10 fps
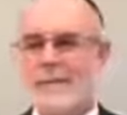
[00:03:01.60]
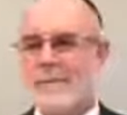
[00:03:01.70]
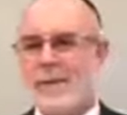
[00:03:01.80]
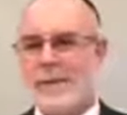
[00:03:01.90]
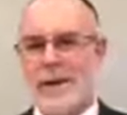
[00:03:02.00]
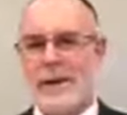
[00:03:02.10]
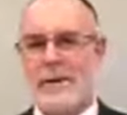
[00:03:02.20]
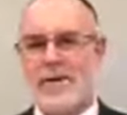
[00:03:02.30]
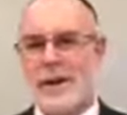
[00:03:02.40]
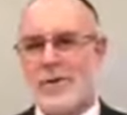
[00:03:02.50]
Be ready
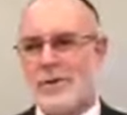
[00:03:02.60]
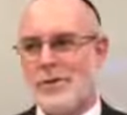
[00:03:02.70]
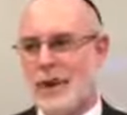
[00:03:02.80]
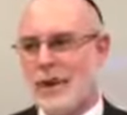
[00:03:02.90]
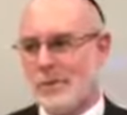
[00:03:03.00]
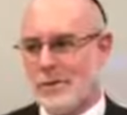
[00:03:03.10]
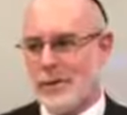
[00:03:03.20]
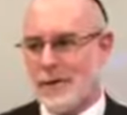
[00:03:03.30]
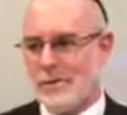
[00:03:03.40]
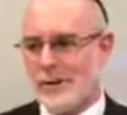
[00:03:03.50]
to share with Jane when she
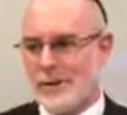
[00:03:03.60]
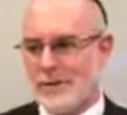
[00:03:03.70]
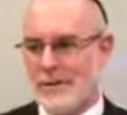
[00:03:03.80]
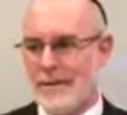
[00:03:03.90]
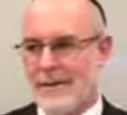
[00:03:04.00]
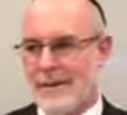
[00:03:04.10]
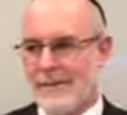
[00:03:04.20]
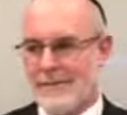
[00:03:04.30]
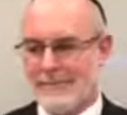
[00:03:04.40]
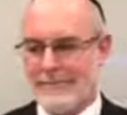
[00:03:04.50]
comes in. Okay?
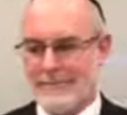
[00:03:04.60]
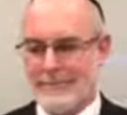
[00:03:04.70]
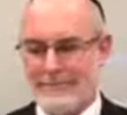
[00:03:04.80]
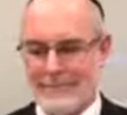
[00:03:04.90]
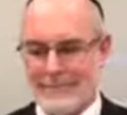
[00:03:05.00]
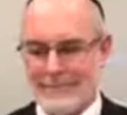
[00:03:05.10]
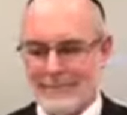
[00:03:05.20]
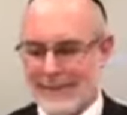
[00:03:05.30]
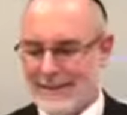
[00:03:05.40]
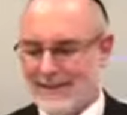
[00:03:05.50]

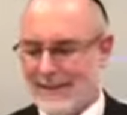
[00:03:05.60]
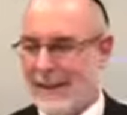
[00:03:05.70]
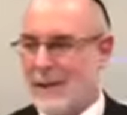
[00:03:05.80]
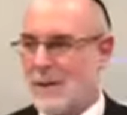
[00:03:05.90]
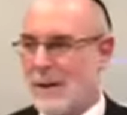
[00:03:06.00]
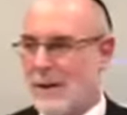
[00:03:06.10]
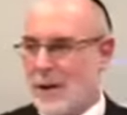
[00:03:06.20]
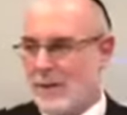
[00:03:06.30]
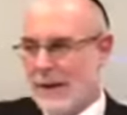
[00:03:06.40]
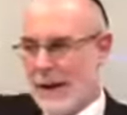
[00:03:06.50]
Because unless you want to
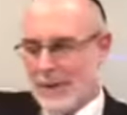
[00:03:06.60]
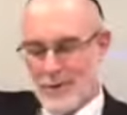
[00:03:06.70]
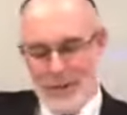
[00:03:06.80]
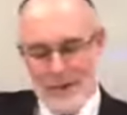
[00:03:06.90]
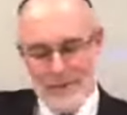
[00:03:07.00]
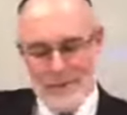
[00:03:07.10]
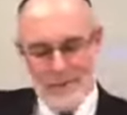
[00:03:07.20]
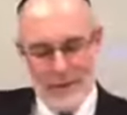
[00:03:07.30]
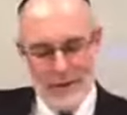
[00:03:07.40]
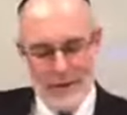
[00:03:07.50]
go in there and try to
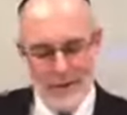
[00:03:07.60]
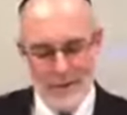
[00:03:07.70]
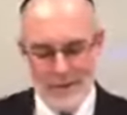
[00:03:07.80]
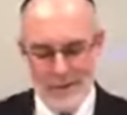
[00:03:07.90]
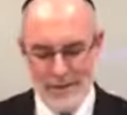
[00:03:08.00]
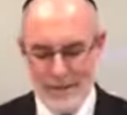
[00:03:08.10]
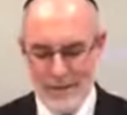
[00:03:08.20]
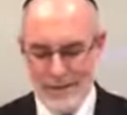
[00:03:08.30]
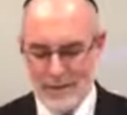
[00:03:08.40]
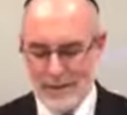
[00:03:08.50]
figure out the machine and
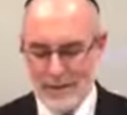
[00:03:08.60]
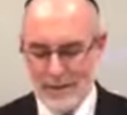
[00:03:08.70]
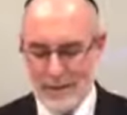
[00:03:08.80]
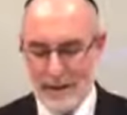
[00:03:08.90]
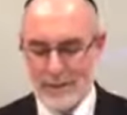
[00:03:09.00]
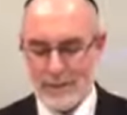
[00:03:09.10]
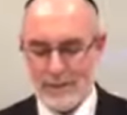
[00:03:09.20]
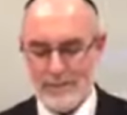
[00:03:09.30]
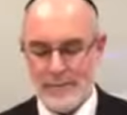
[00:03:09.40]
make your own make copies.